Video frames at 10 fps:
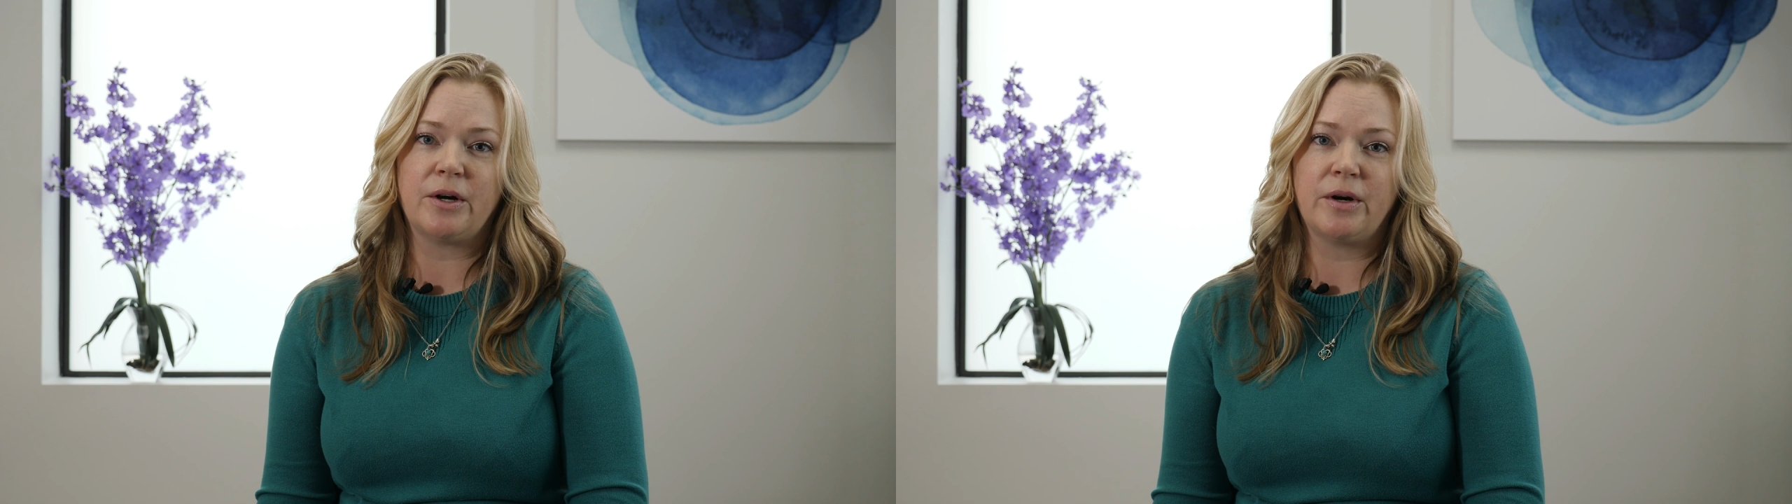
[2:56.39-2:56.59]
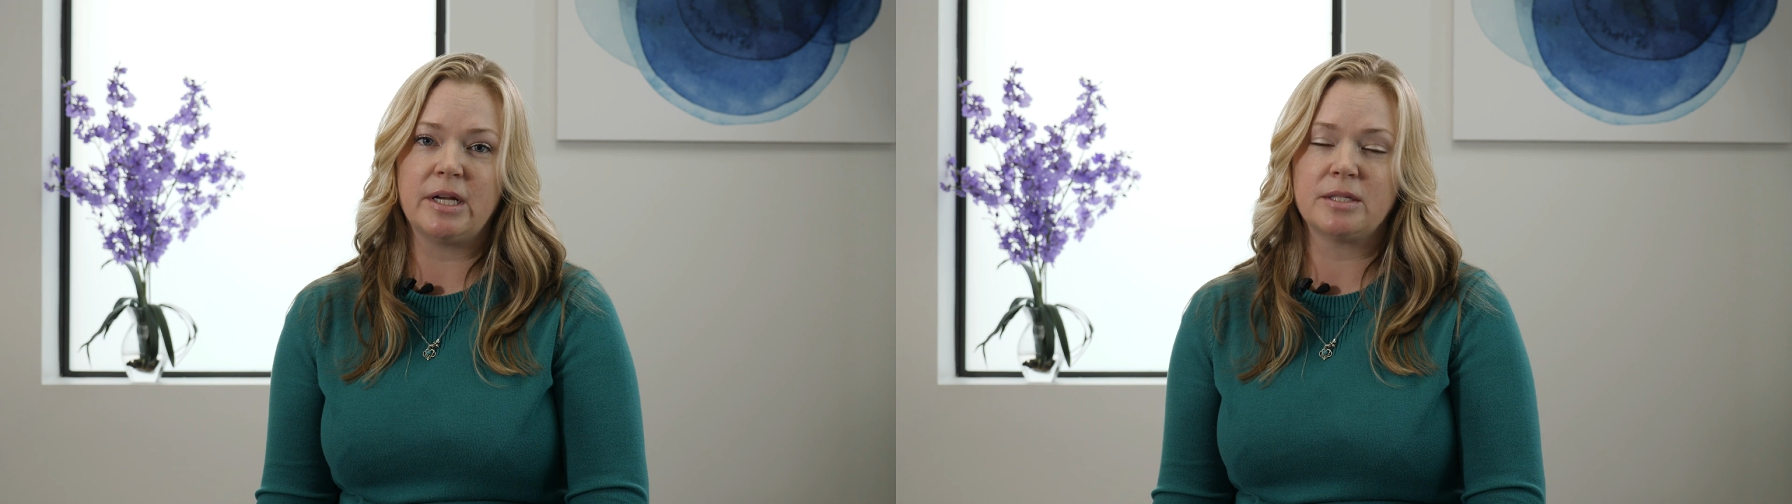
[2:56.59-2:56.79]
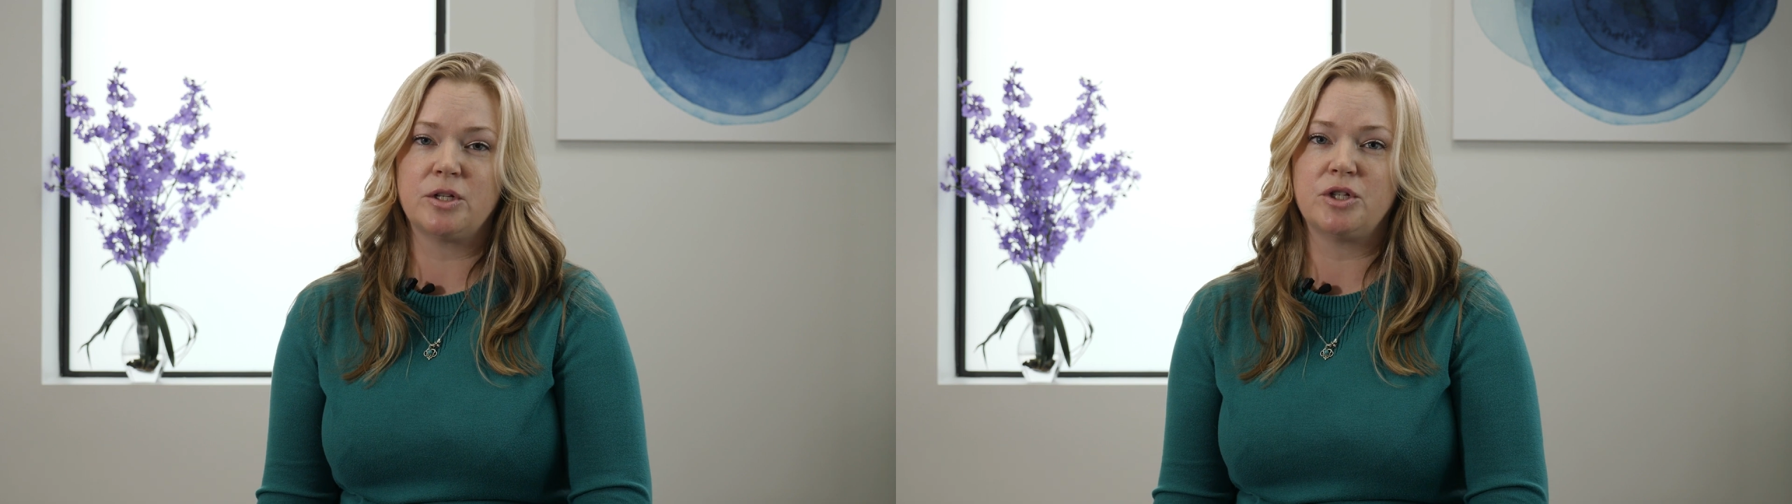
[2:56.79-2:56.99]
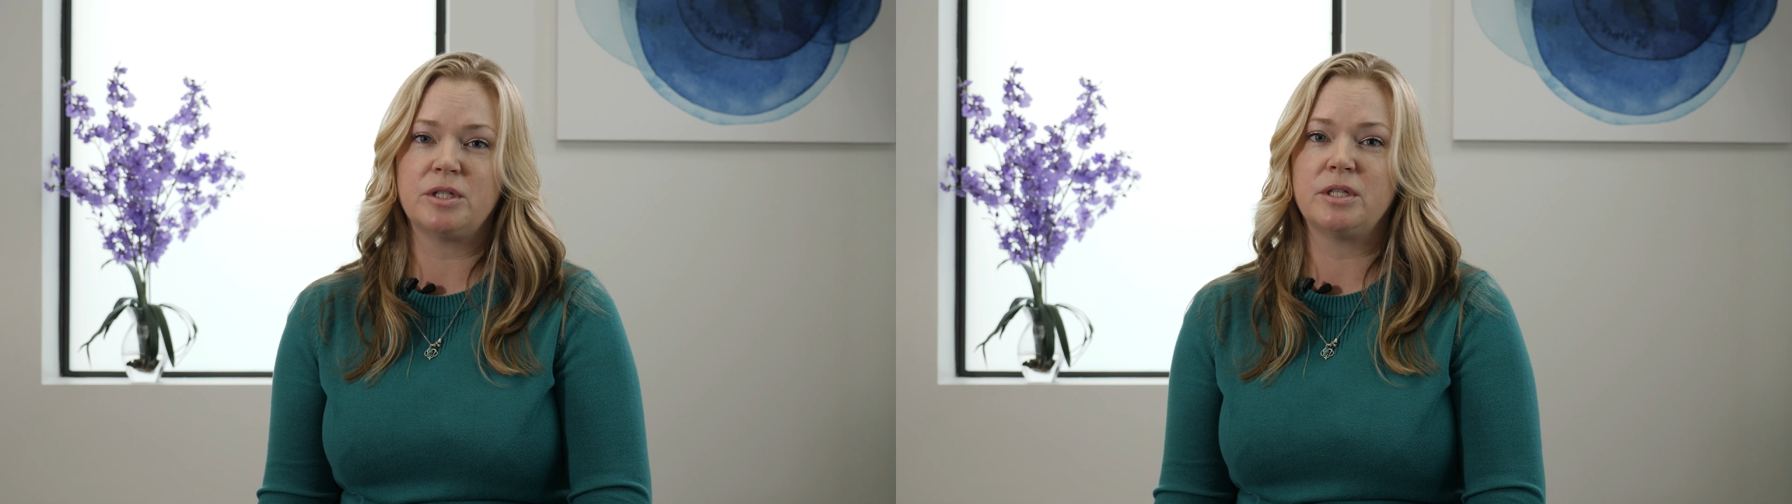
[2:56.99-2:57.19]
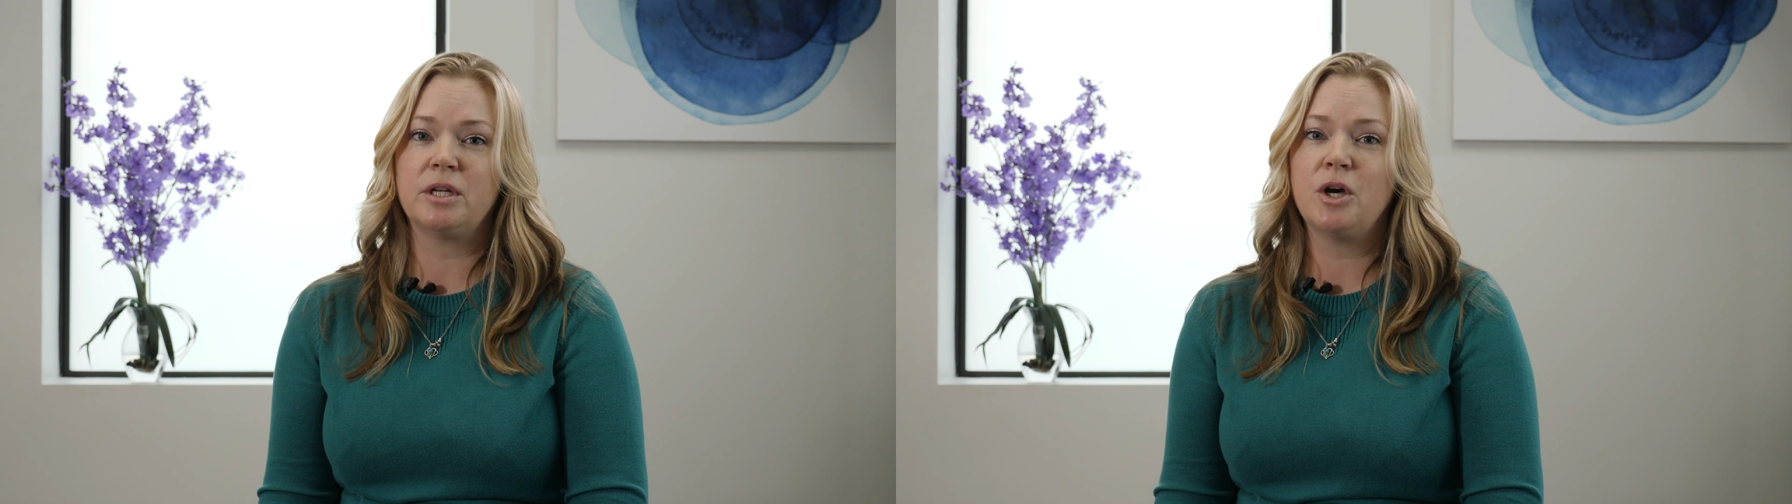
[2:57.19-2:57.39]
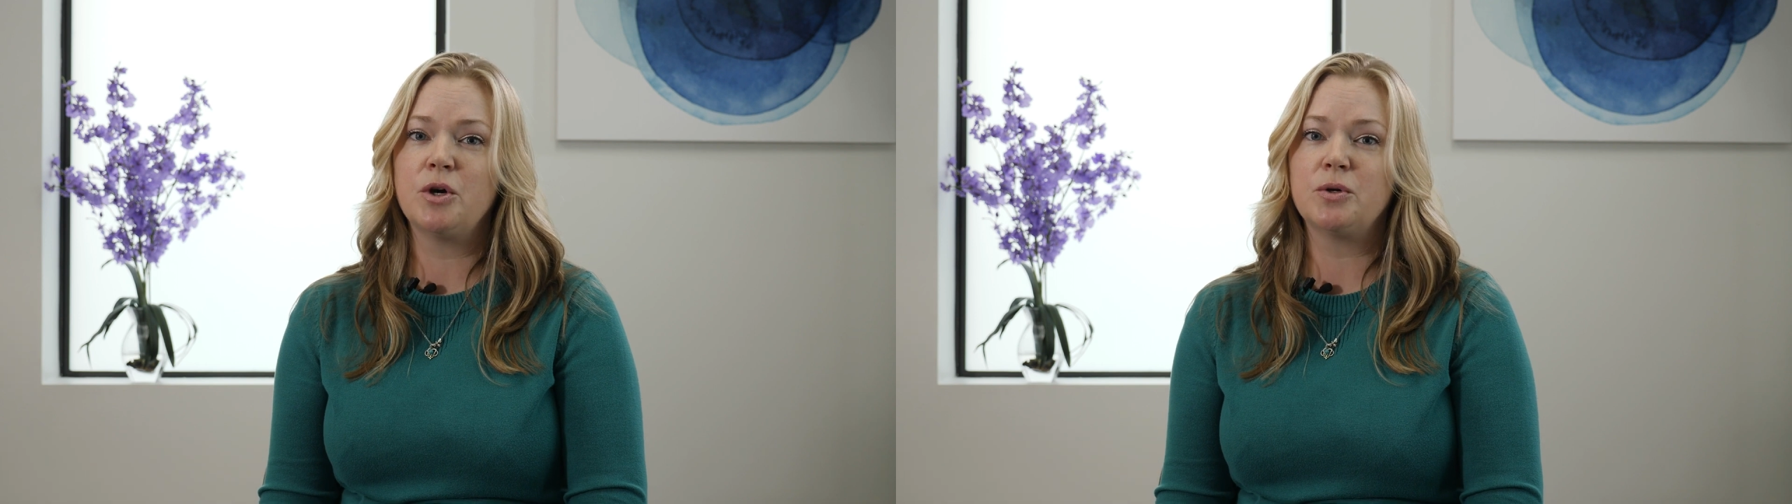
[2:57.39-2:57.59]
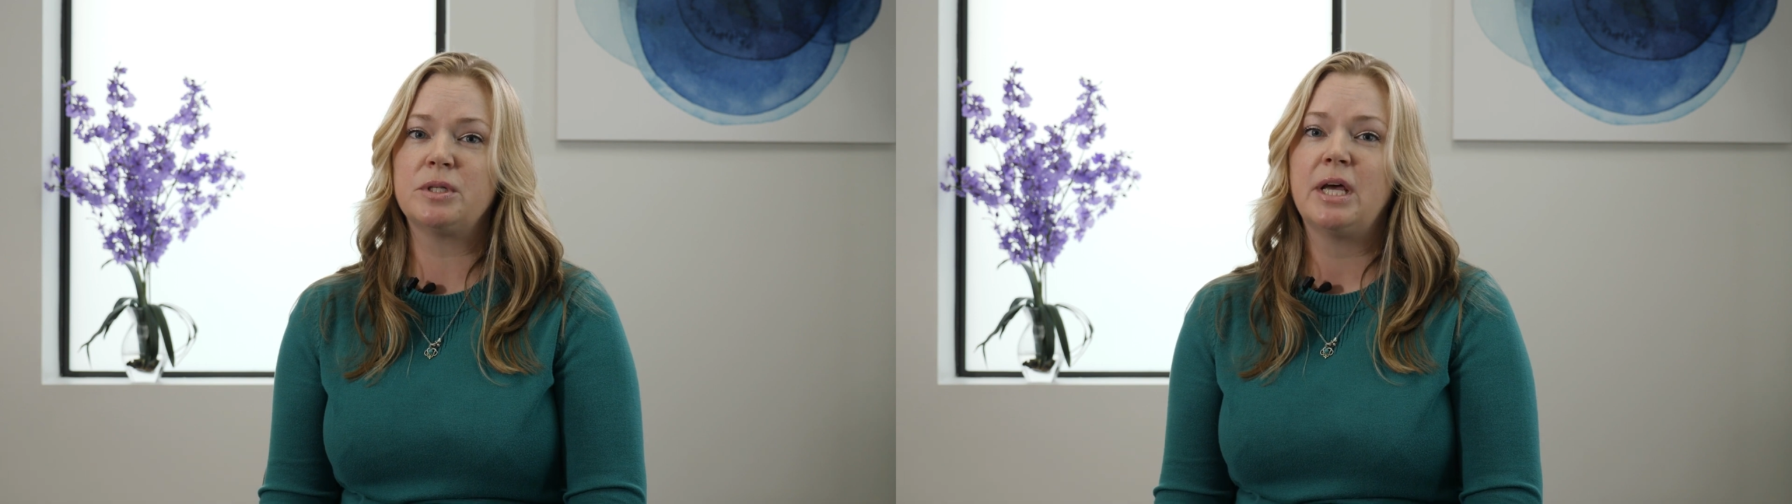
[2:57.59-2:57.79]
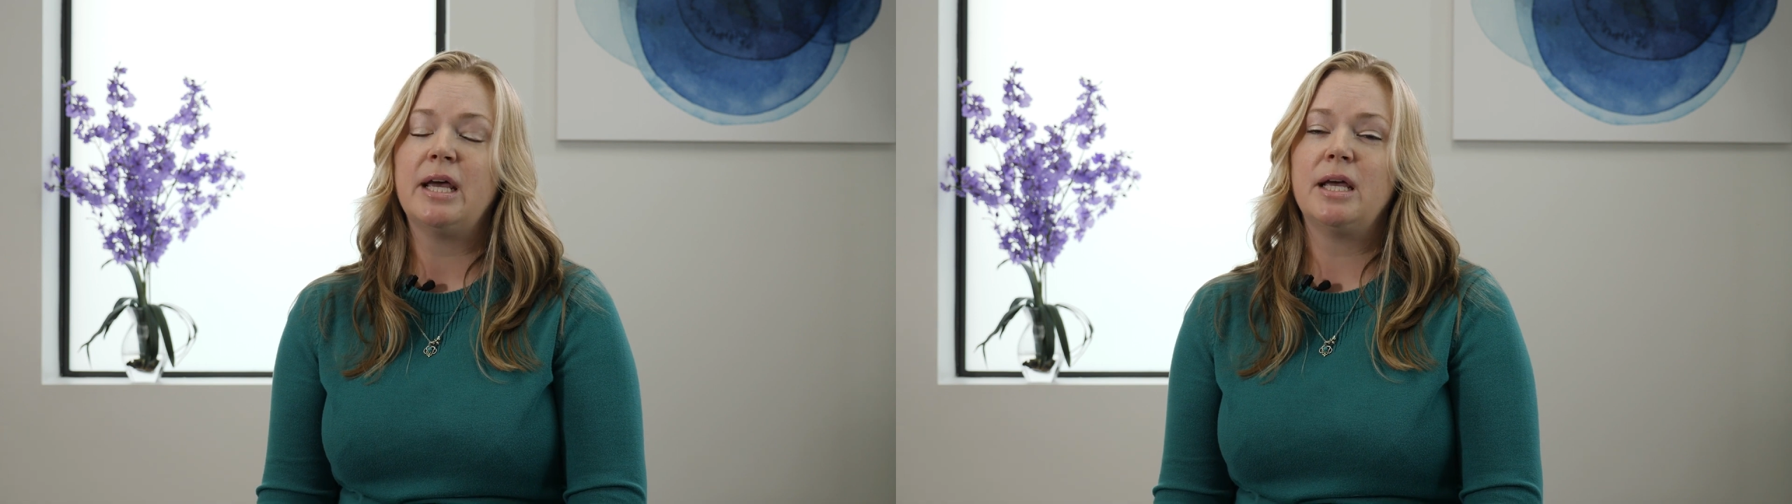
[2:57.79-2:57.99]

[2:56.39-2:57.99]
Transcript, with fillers: area such as the nose,